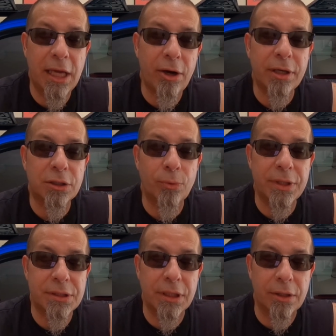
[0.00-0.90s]

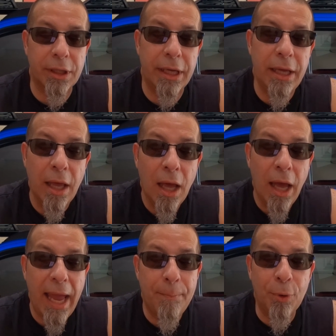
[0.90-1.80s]
Characteristically,
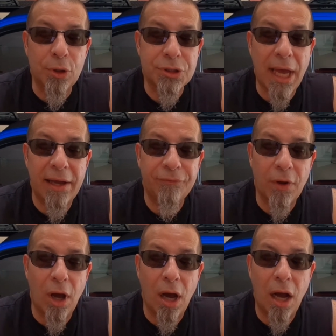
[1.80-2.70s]
a bullseye
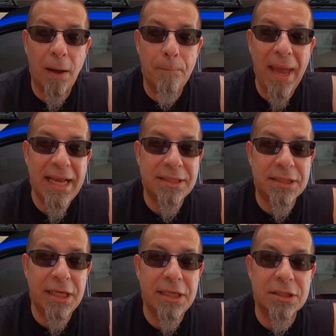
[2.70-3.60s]
flaw may
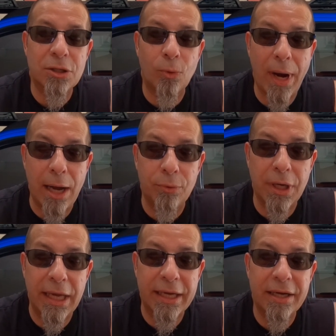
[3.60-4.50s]
see
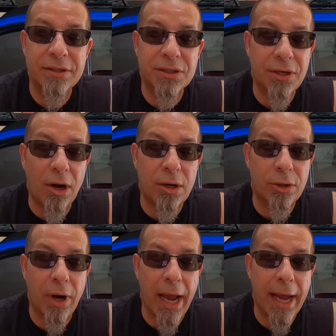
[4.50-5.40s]
surrounding star
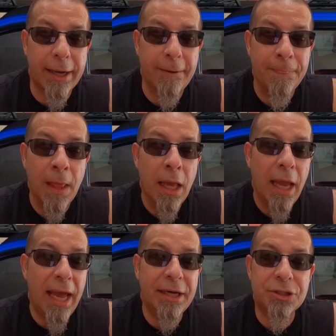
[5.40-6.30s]
crack,
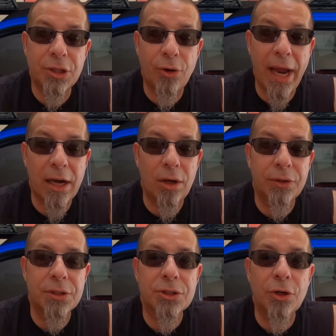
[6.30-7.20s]
and it's a crack
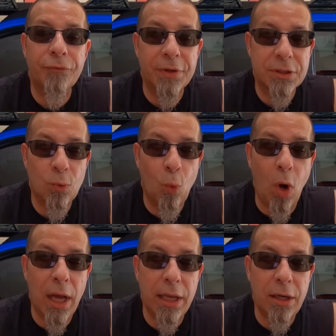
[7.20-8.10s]
on the surface.
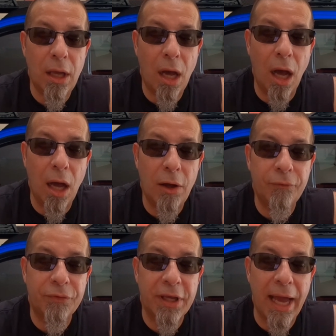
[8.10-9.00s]
One
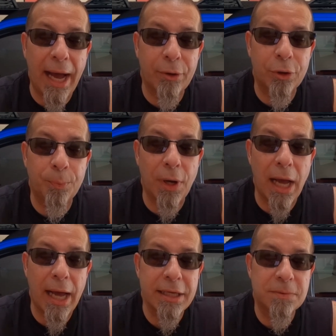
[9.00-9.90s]
of the outer
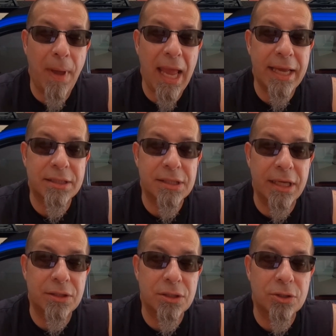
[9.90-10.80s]
plies may
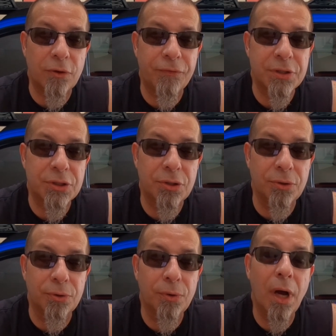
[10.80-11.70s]
extend to surface
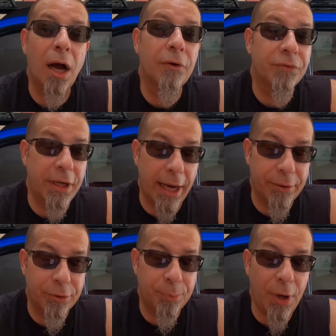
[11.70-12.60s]
two of the
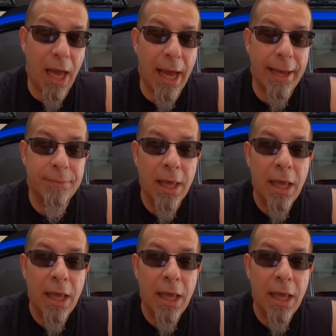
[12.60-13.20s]
outer ply.